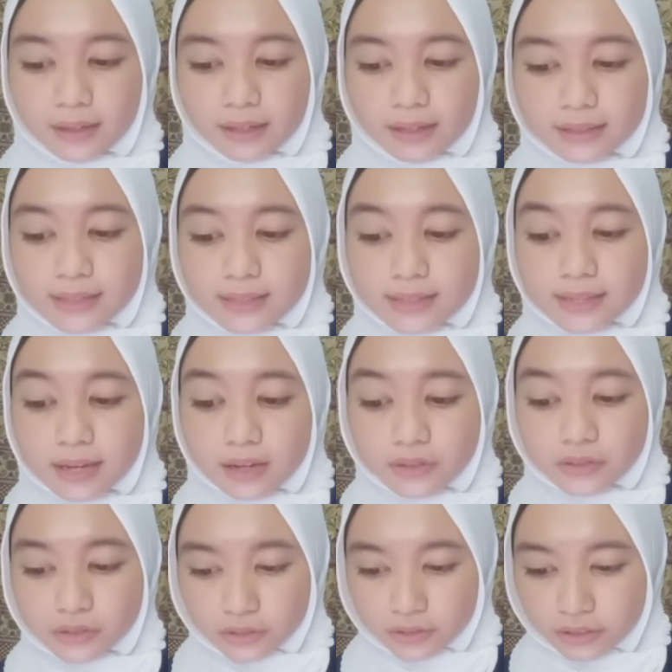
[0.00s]
De
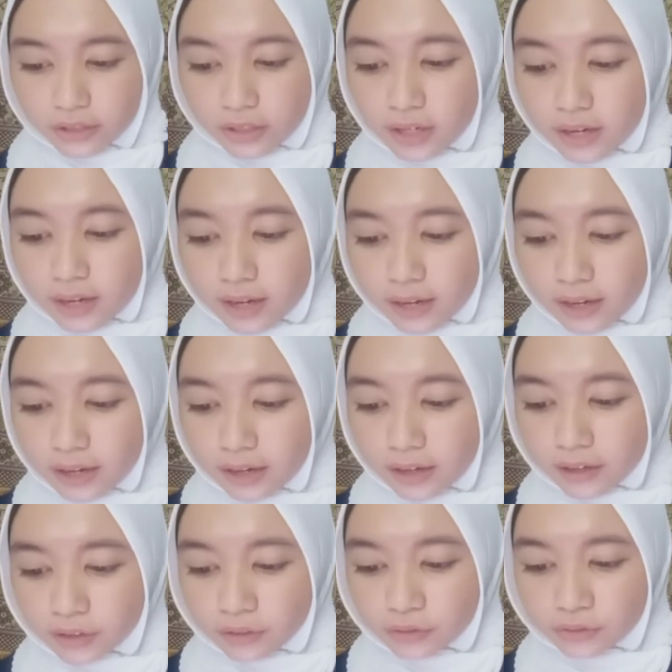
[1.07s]
Saussure
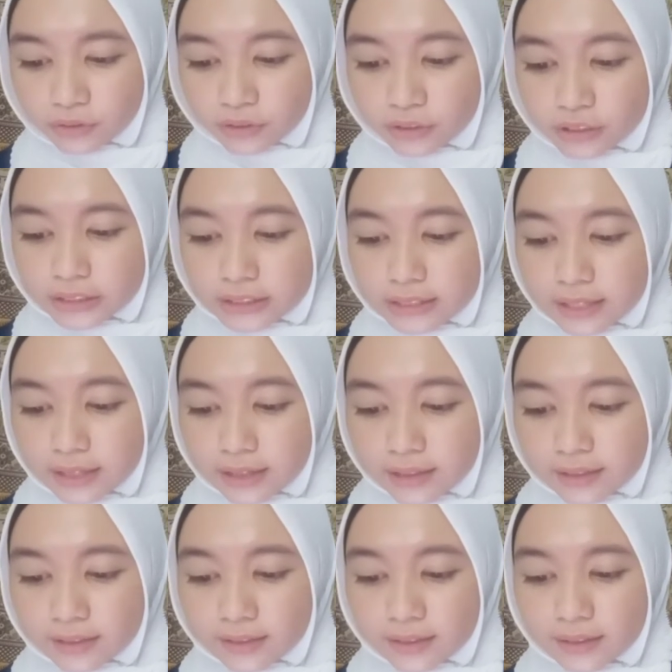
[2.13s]
argued that
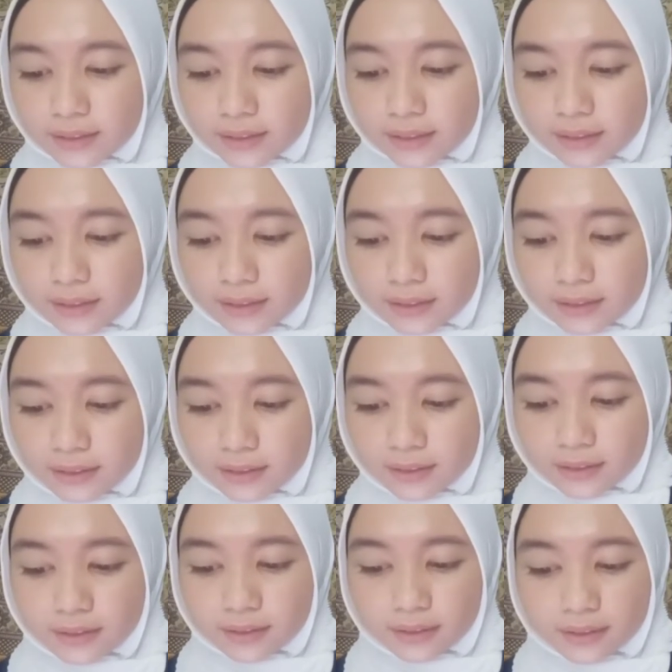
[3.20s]

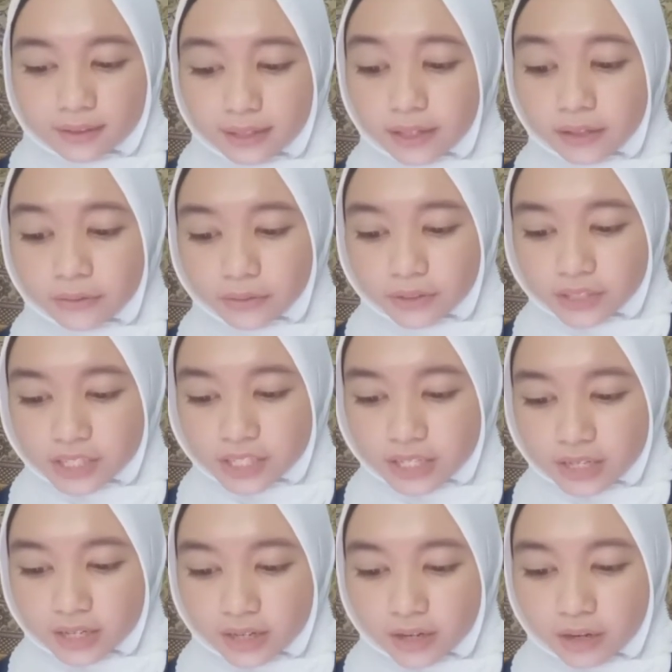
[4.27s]
language
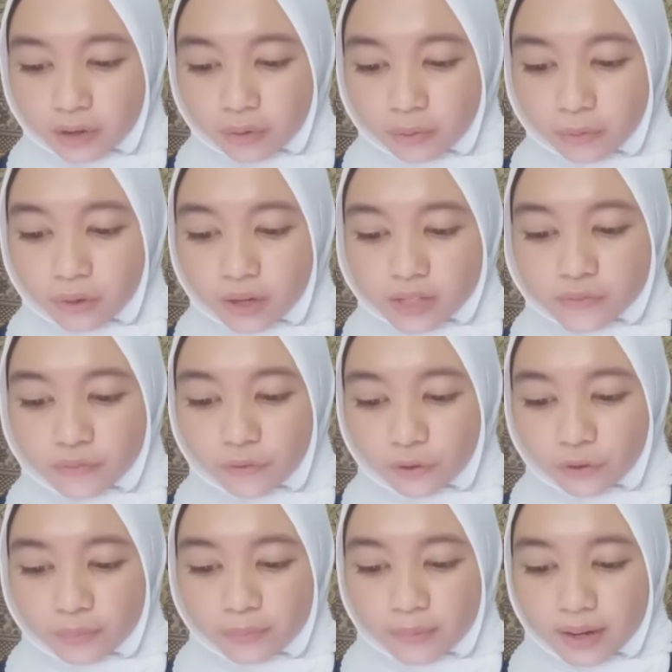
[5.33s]
was
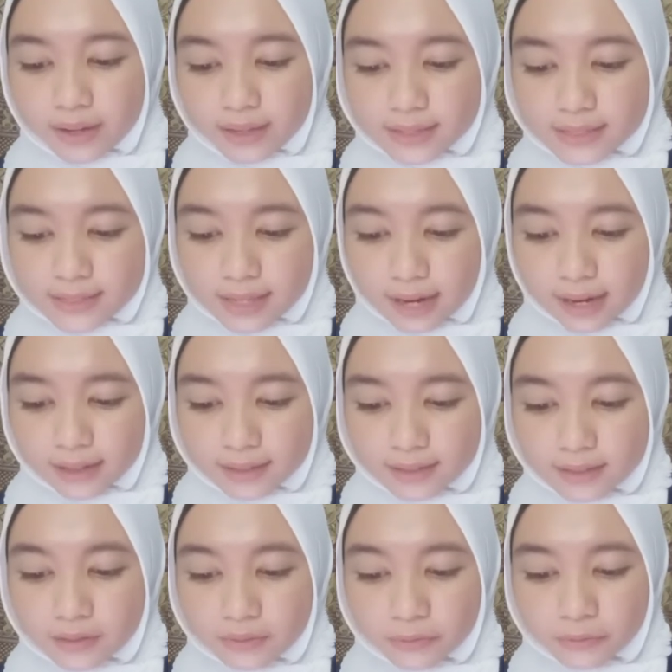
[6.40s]
formed by sign,
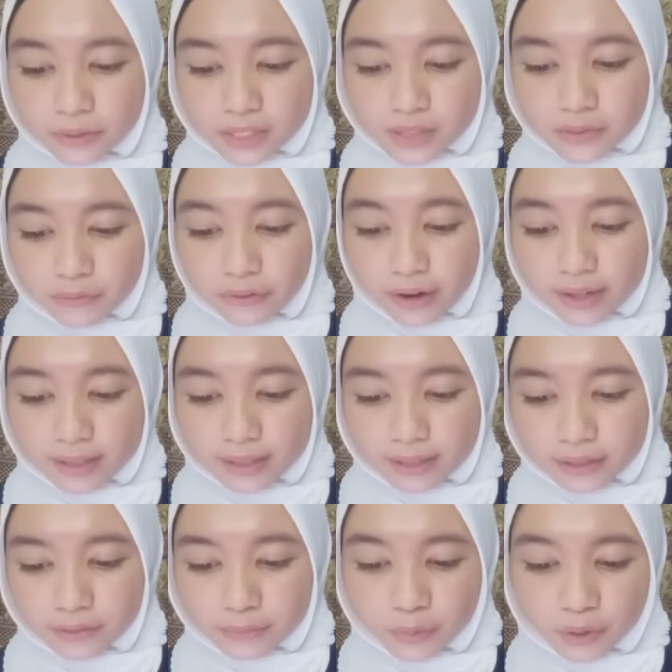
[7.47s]
which
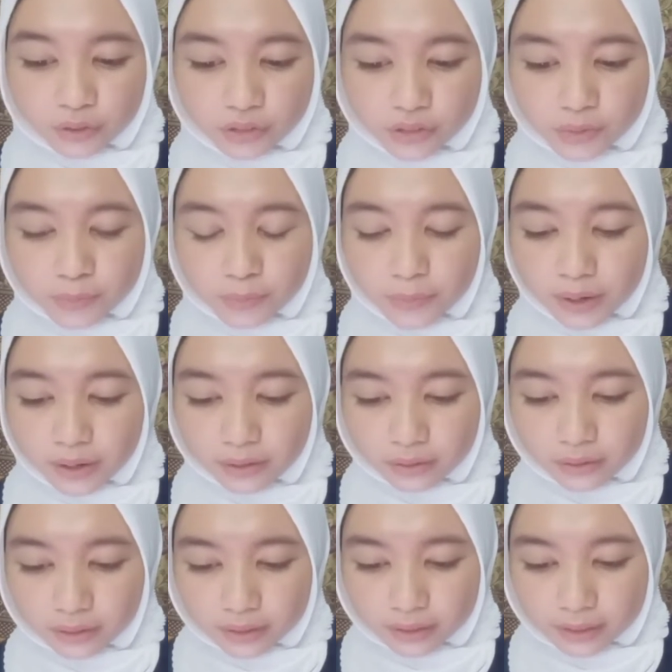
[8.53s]
finally produced
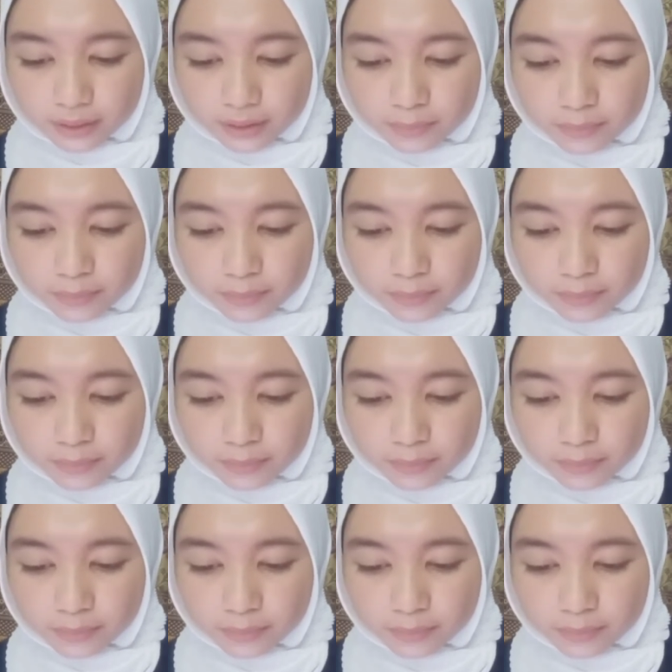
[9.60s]
parole